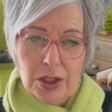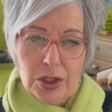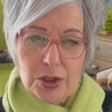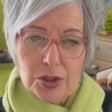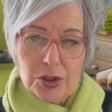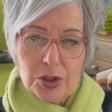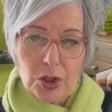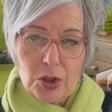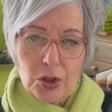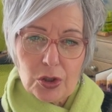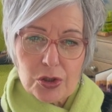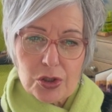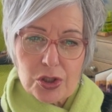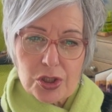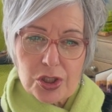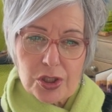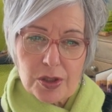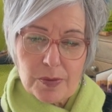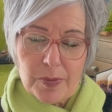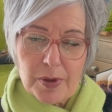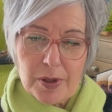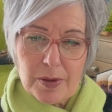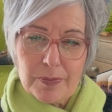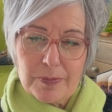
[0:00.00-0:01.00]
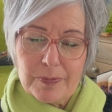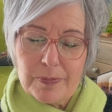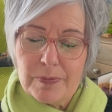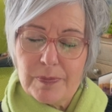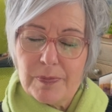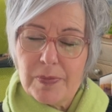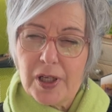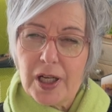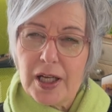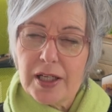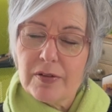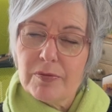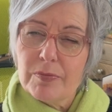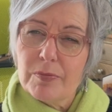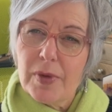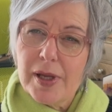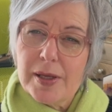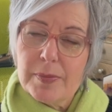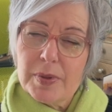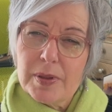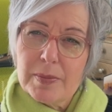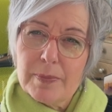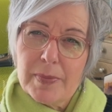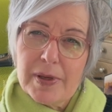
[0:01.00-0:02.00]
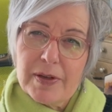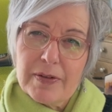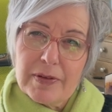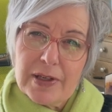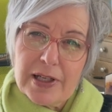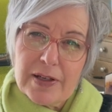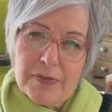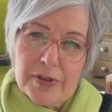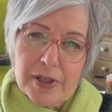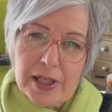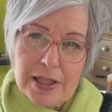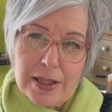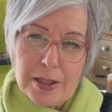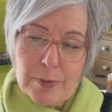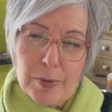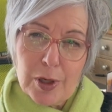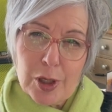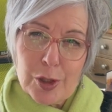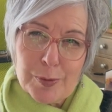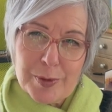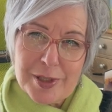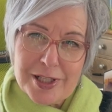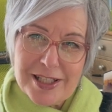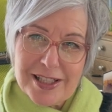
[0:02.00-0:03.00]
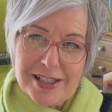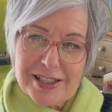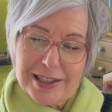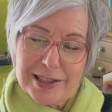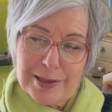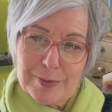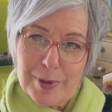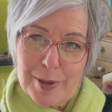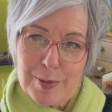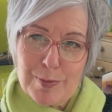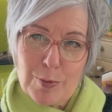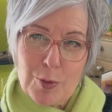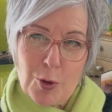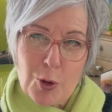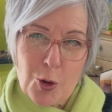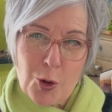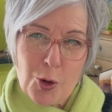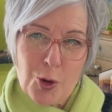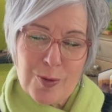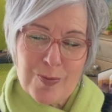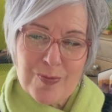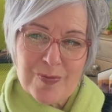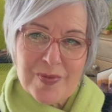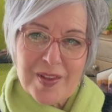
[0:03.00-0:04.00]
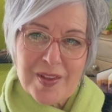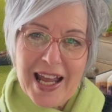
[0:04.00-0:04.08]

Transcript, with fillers: not, but kind of maybe living in the moment a little bit more.